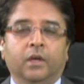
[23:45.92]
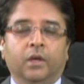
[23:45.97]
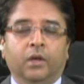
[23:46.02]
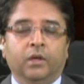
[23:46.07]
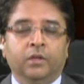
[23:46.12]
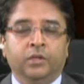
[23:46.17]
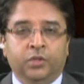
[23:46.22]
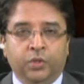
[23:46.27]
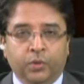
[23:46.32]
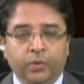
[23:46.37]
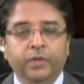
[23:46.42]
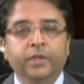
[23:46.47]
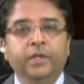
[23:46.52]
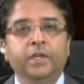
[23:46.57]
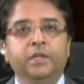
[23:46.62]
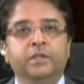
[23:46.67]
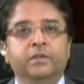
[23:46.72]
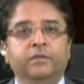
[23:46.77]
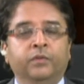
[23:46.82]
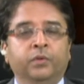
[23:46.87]
during the
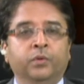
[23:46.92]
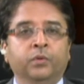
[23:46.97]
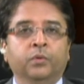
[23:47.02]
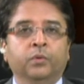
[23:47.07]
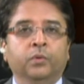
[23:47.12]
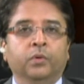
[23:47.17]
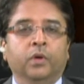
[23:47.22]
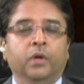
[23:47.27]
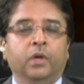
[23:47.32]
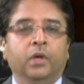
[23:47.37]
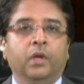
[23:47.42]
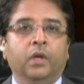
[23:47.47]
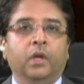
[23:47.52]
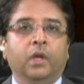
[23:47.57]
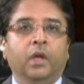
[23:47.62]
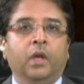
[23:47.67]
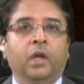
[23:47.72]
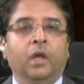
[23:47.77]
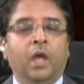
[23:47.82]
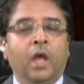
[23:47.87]
interview
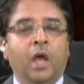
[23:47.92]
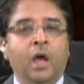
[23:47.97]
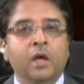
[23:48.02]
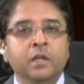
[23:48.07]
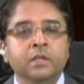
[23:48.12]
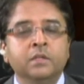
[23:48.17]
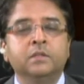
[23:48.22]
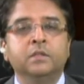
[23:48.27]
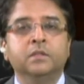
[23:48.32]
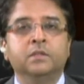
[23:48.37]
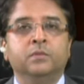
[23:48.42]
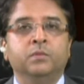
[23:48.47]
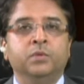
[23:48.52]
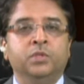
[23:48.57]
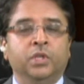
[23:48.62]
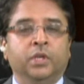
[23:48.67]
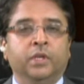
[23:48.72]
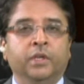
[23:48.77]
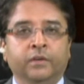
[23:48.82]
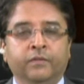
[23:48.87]
answers which
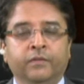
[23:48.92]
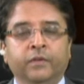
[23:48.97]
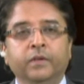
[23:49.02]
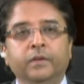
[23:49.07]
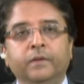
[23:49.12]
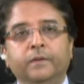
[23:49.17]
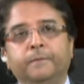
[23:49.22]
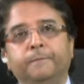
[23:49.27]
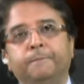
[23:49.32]
are given